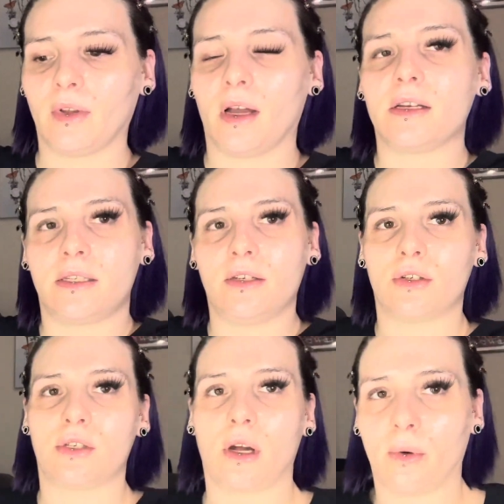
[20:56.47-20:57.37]
I'll still
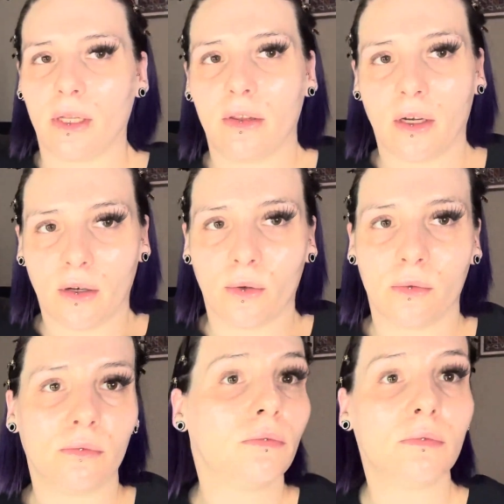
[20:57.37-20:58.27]
show it though
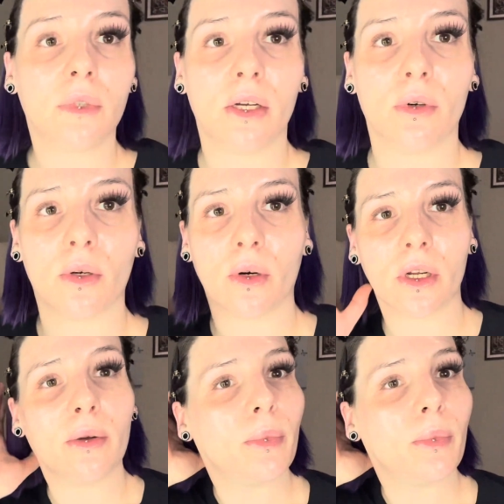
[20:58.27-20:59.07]
and record it,